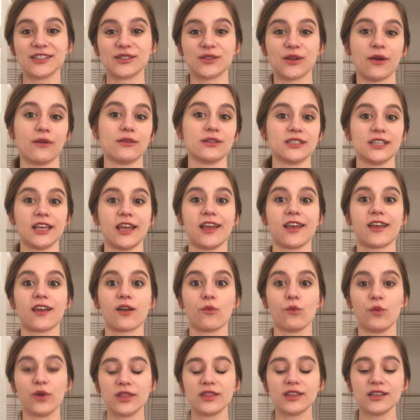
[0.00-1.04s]
So I was like,
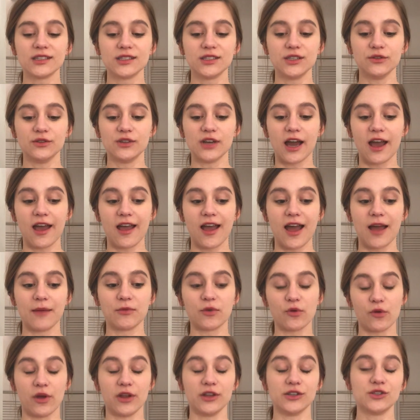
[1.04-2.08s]
with this new diet, I'm
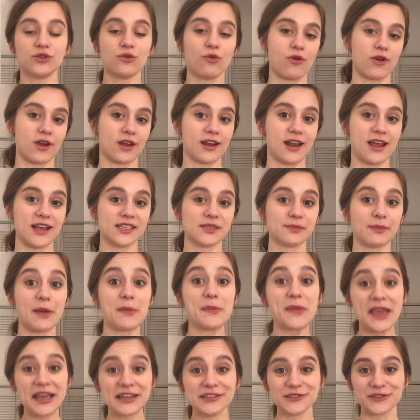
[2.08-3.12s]
going to organize my
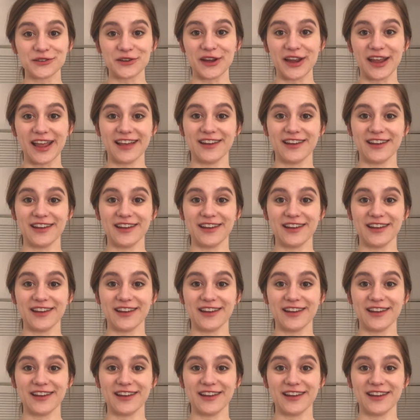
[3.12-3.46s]
pantry